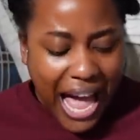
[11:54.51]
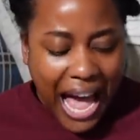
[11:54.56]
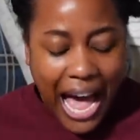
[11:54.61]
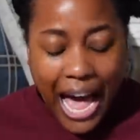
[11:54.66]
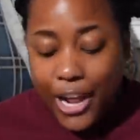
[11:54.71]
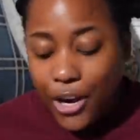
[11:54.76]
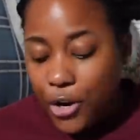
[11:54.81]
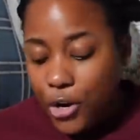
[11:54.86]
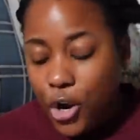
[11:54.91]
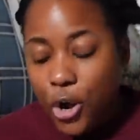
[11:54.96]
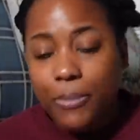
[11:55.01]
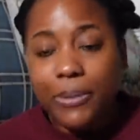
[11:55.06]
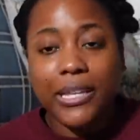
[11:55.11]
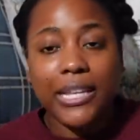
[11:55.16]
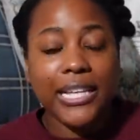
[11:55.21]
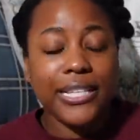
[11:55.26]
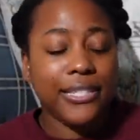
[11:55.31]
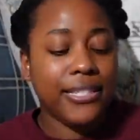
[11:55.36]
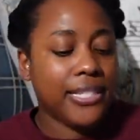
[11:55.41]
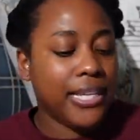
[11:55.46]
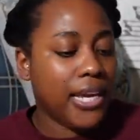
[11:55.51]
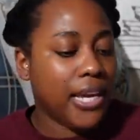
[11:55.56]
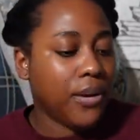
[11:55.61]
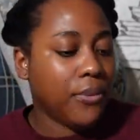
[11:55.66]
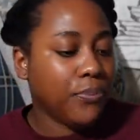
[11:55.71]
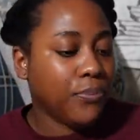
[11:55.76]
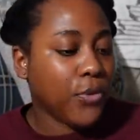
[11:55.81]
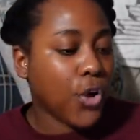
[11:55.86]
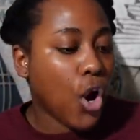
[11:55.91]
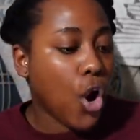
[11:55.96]
I don't know, but let's
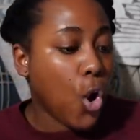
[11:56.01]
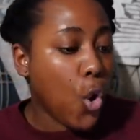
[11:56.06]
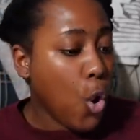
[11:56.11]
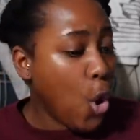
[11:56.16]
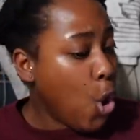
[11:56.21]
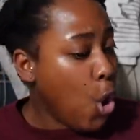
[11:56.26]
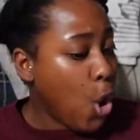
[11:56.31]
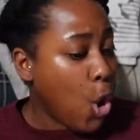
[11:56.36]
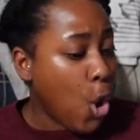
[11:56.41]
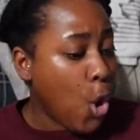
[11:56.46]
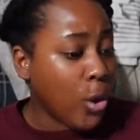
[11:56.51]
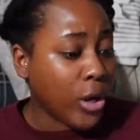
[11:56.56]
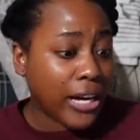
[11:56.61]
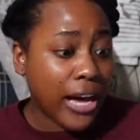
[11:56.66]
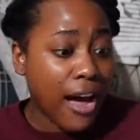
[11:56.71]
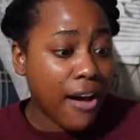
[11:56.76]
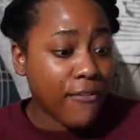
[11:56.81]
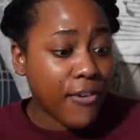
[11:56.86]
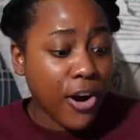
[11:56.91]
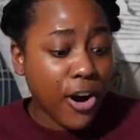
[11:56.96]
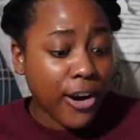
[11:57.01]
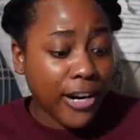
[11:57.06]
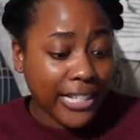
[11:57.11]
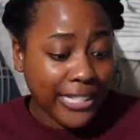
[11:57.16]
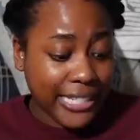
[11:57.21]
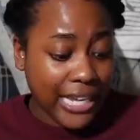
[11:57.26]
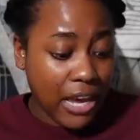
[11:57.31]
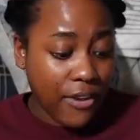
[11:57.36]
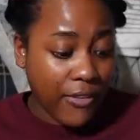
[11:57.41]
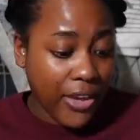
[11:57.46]
see. Oh, cover.
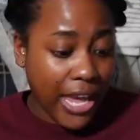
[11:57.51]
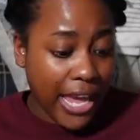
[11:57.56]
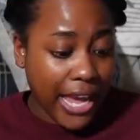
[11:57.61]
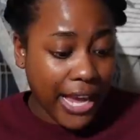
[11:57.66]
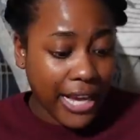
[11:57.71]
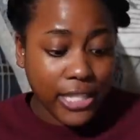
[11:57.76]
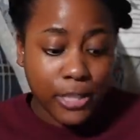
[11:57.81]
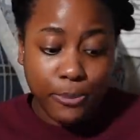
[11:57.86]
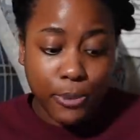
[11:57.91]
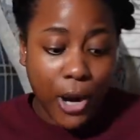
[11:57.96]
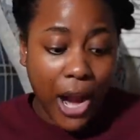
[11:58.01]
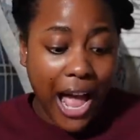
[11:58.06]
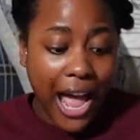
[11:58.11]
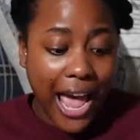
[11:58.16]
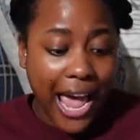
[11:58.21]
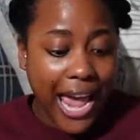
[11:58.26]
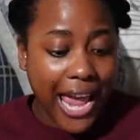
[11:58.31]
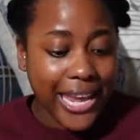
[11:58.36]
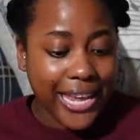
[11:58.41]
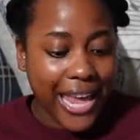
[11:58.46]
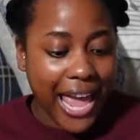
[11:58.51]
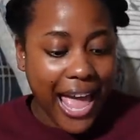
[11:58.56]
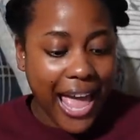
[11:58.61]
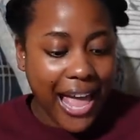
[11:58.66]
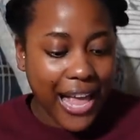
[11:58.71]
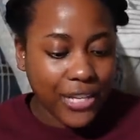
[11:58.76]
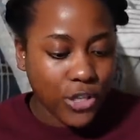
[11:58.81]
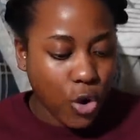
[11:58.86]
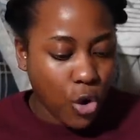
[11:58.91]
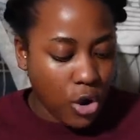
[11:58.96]
It's giving. It's bright.
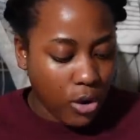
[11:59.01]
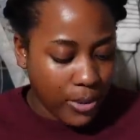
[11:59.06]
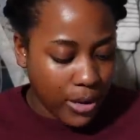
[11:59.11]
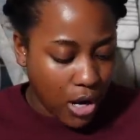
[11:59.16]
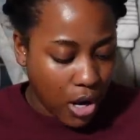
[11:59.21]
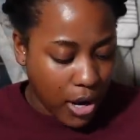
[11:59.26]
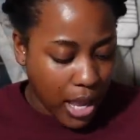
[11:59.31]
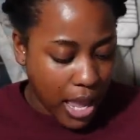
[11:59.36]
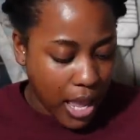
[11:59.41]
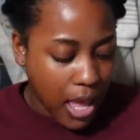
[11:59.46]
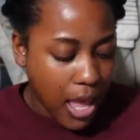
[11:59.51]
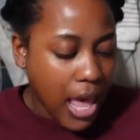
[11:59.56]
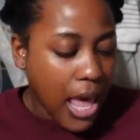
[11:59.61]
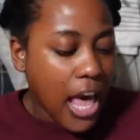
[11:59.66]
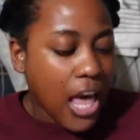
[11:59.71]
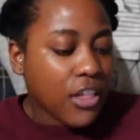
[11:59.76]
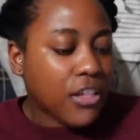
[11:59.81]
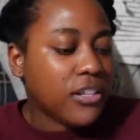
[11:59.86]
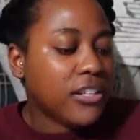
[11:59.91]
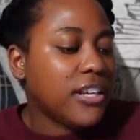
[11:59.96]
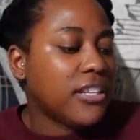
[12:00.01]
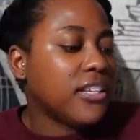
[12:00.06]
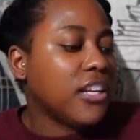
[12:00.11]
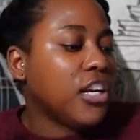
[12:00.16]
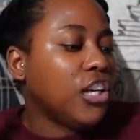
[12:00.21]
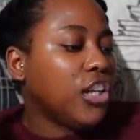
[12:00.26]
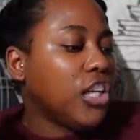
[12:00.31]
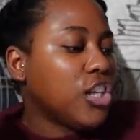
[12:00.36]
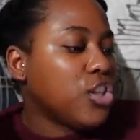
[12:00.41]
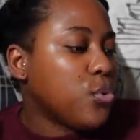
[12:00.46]
Yes. Orbit. Okay. This is in
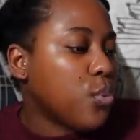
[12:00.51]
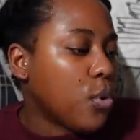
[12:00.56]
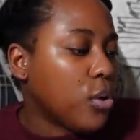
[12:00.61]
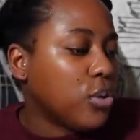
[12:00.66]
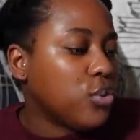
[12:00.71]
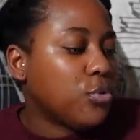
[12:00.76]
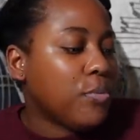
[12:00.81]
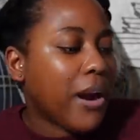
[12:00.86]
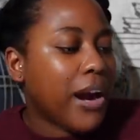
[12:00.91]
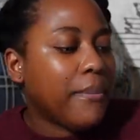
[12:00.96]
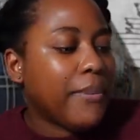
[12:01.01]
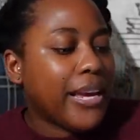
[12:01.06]
a lush world inspired